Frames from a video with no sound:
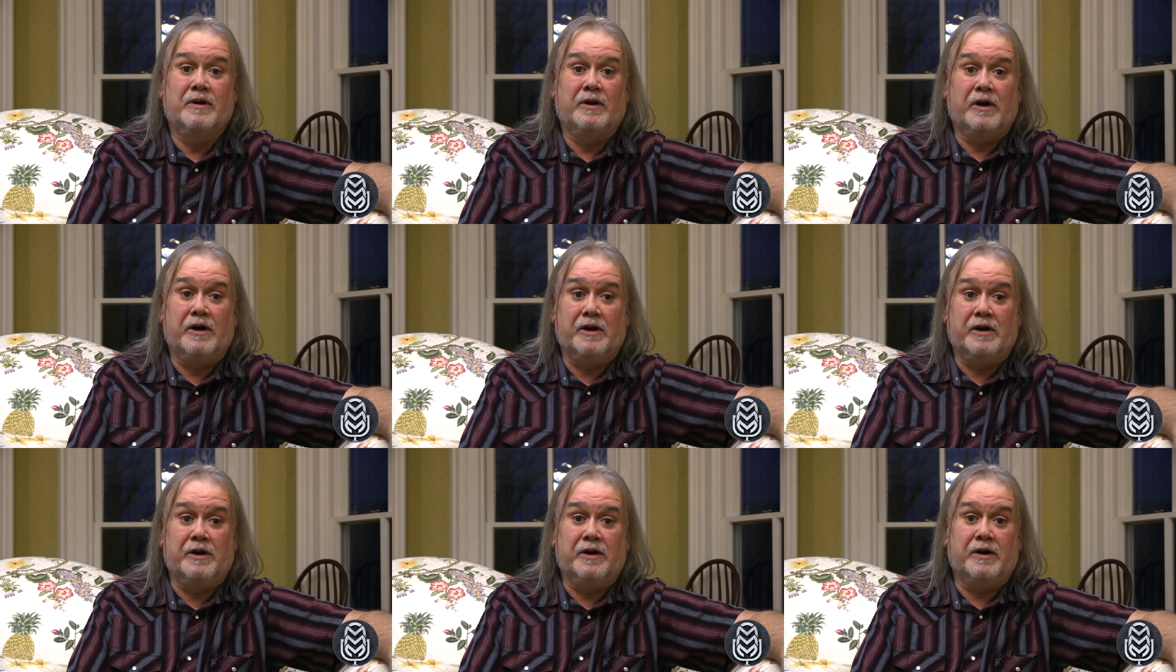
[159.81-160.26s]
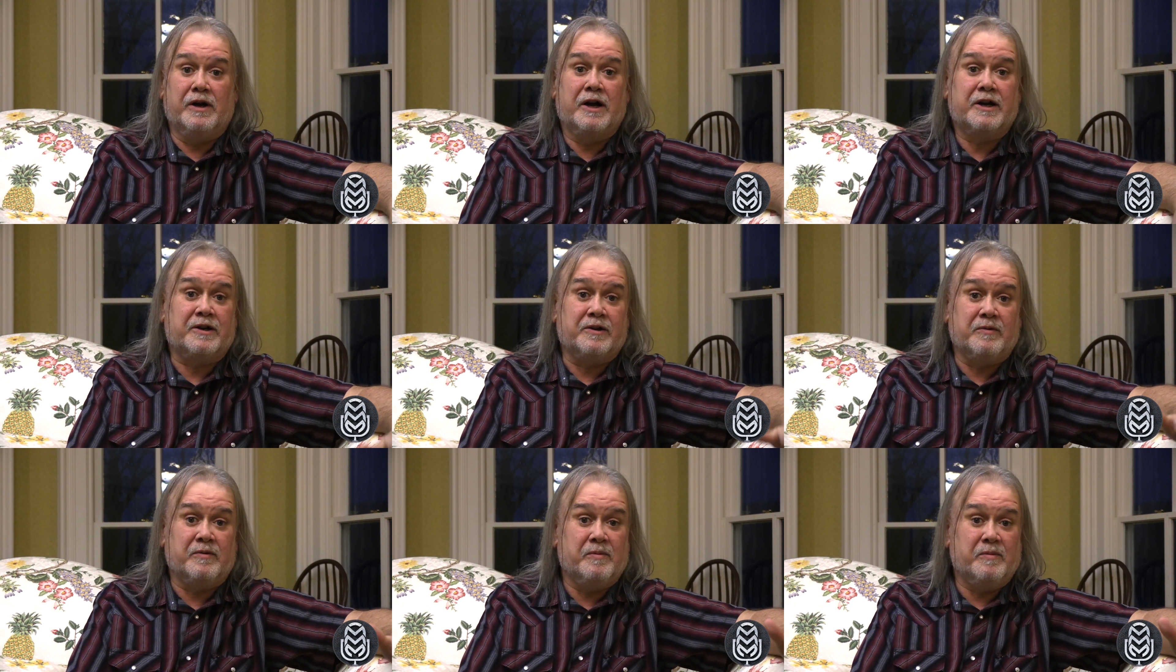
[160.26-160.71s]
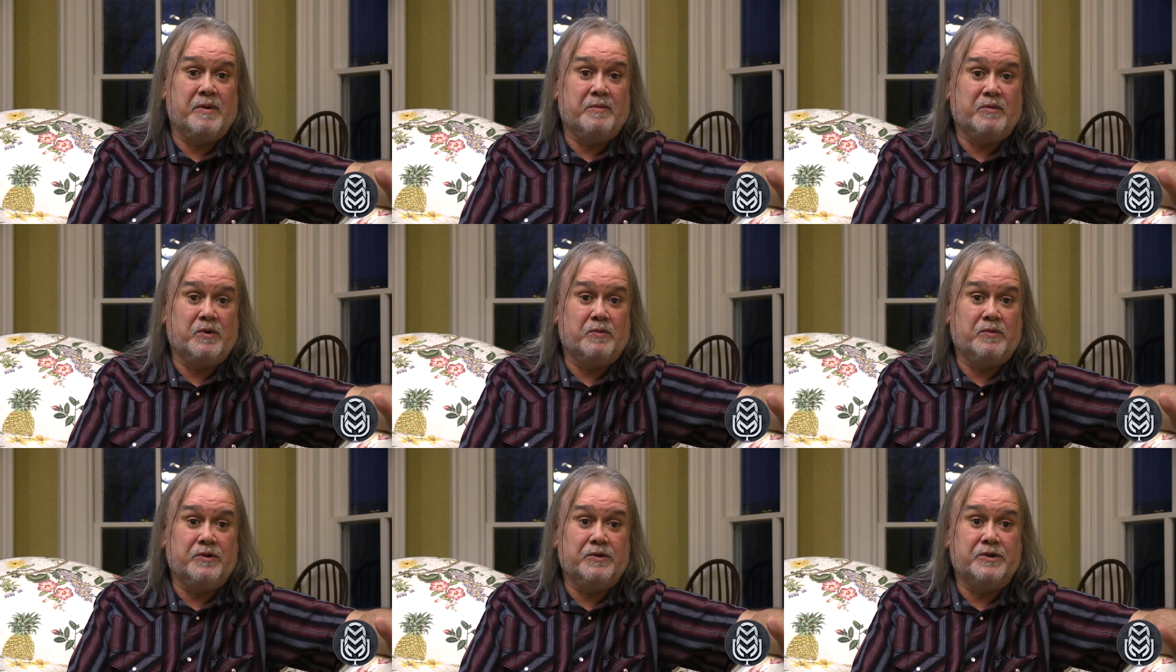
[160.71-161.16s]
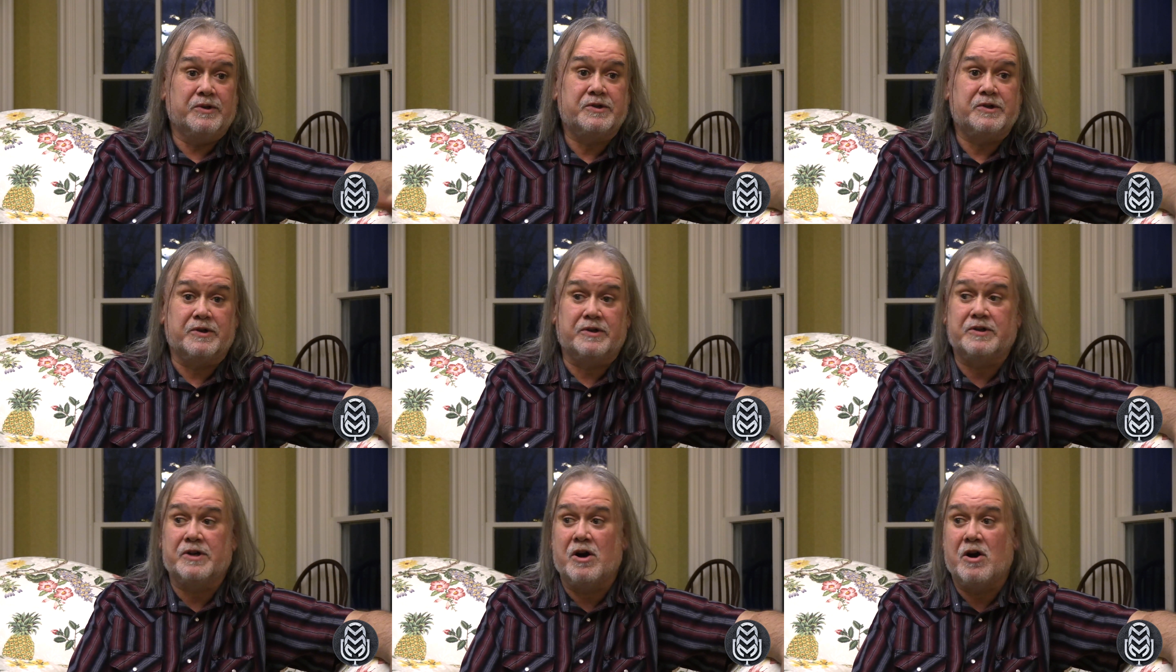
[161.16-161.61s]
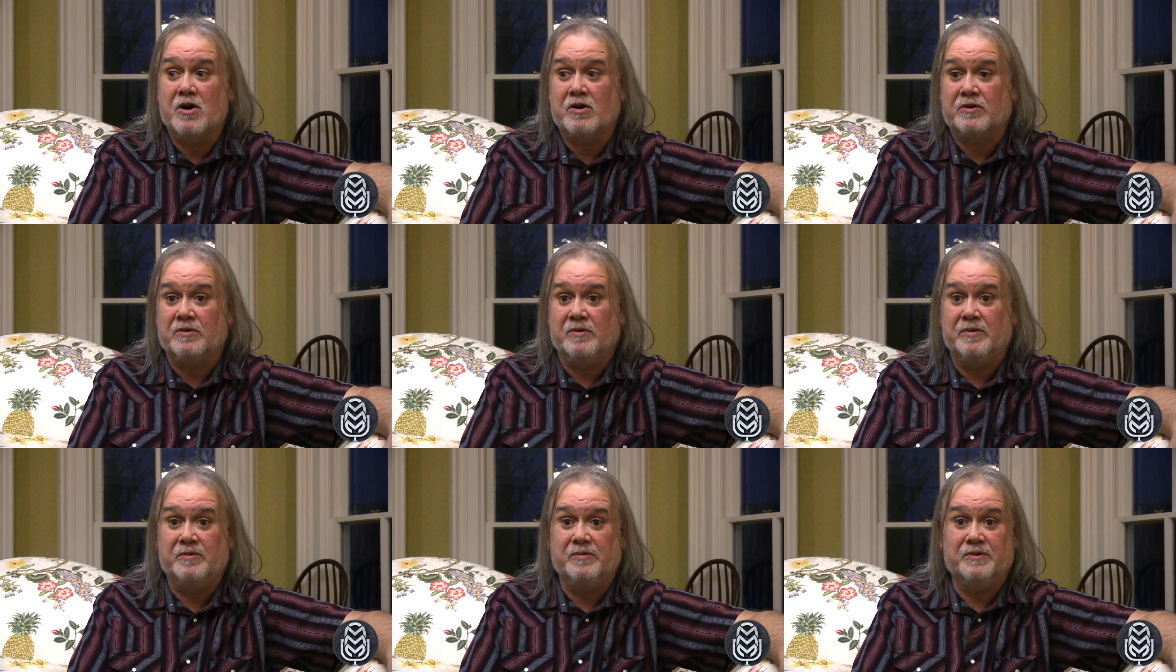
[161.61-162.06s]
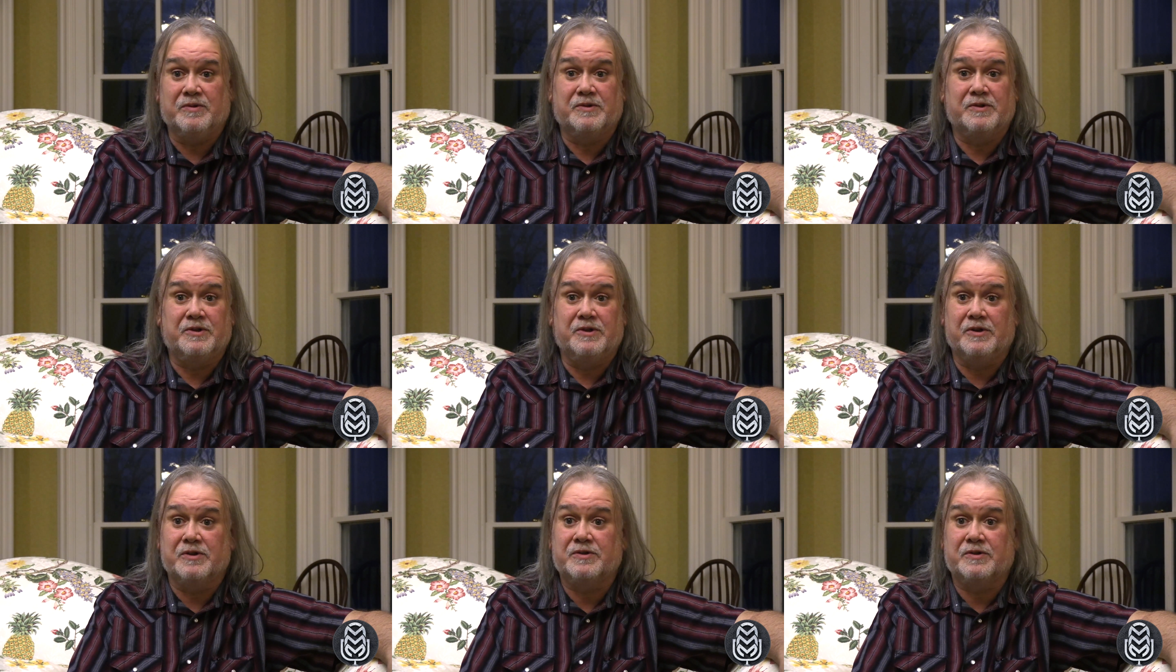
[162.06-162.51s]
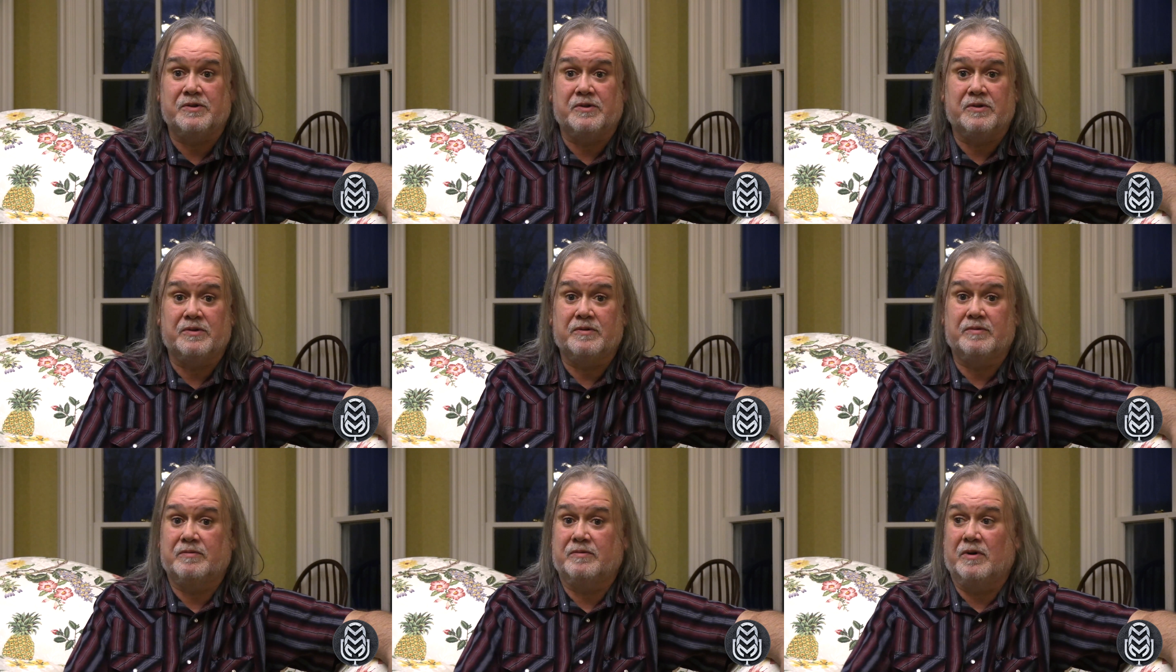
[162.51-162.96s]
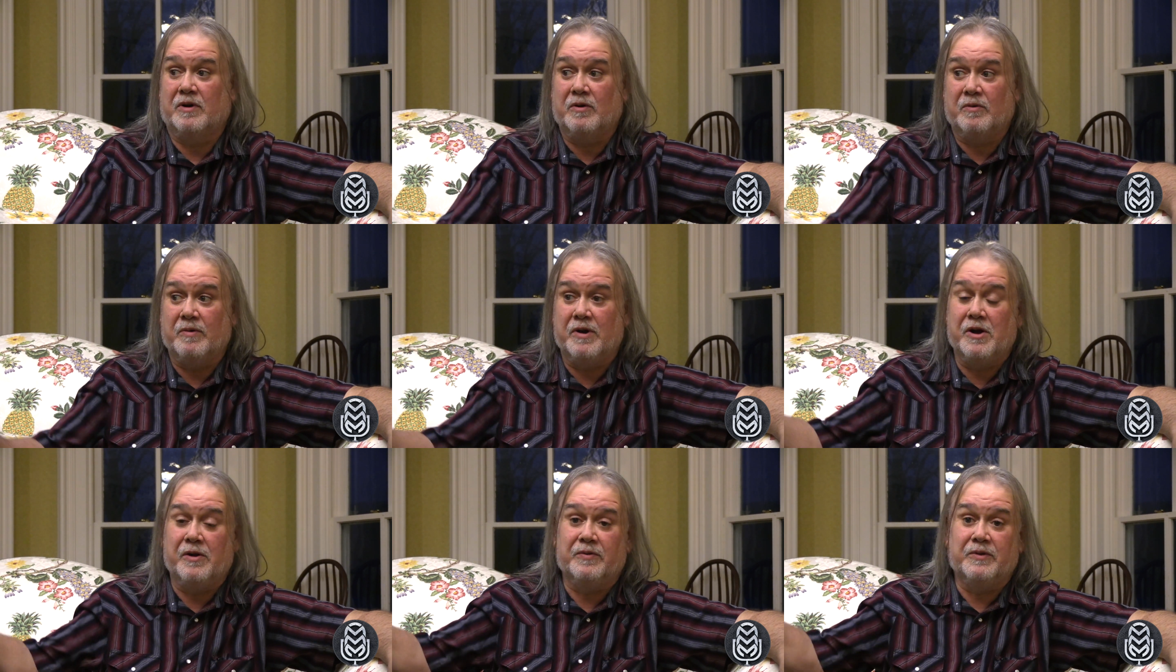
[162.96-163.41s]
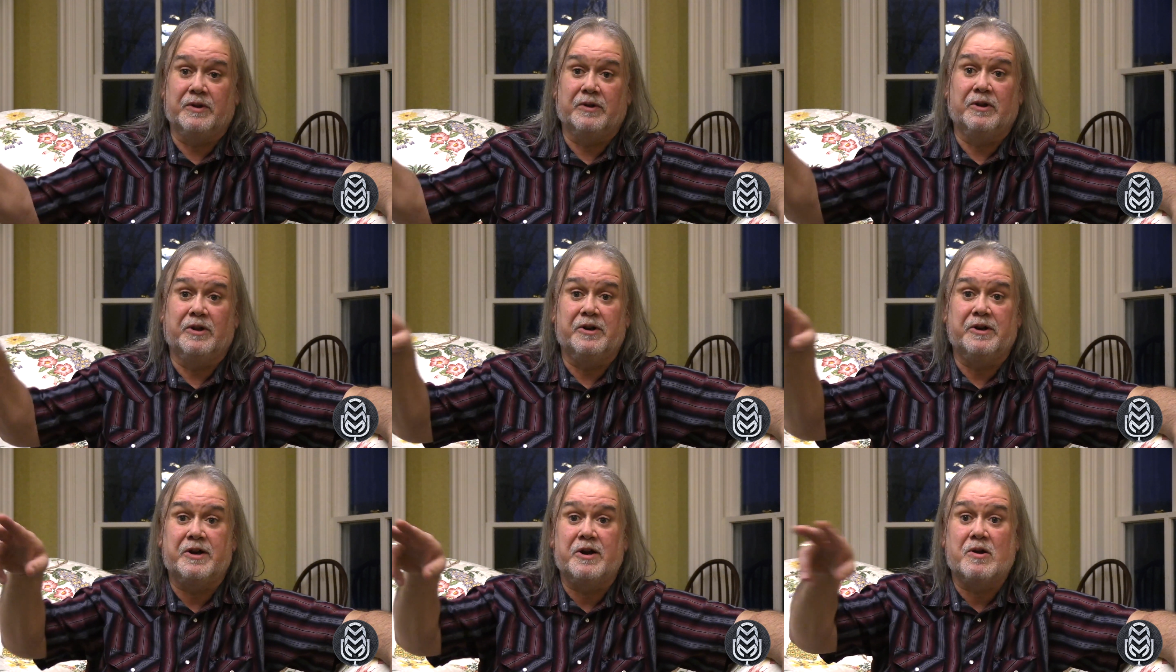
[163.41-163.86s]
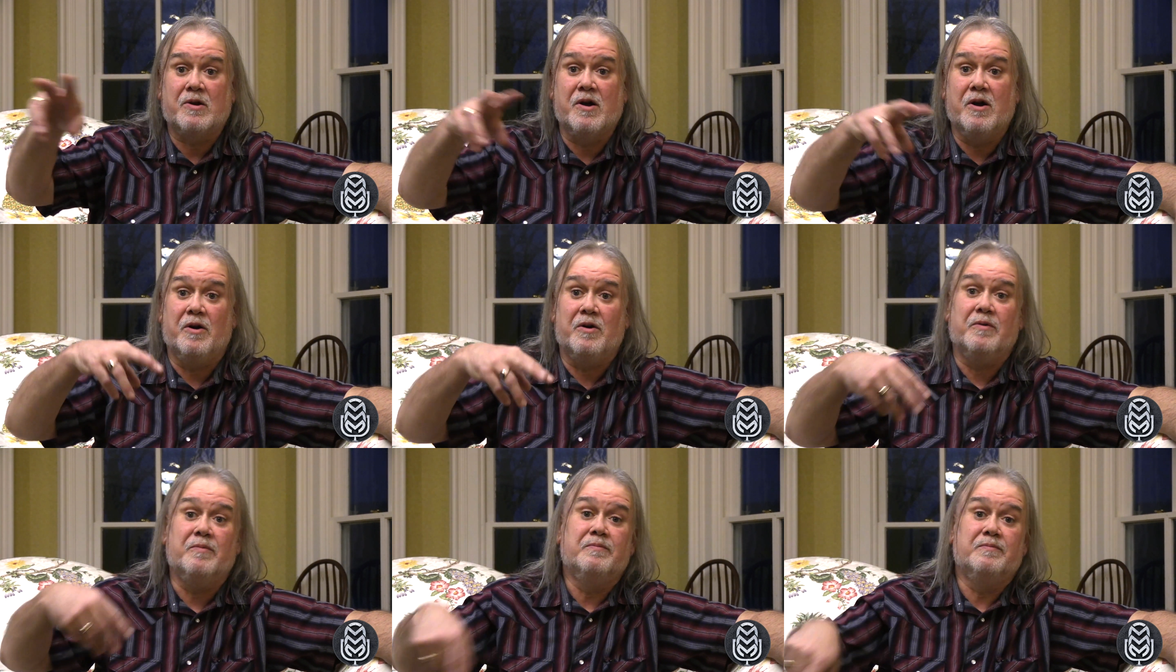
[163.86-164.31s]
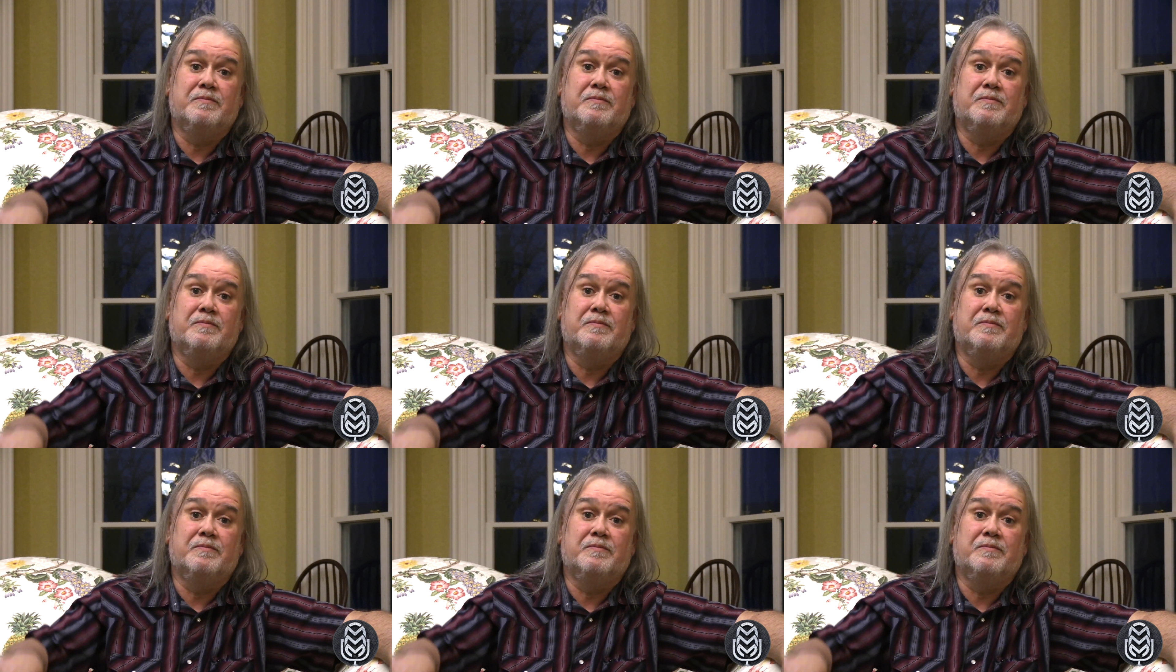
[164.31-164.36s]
I can remember when the Chautauqua was just around the Lanier home.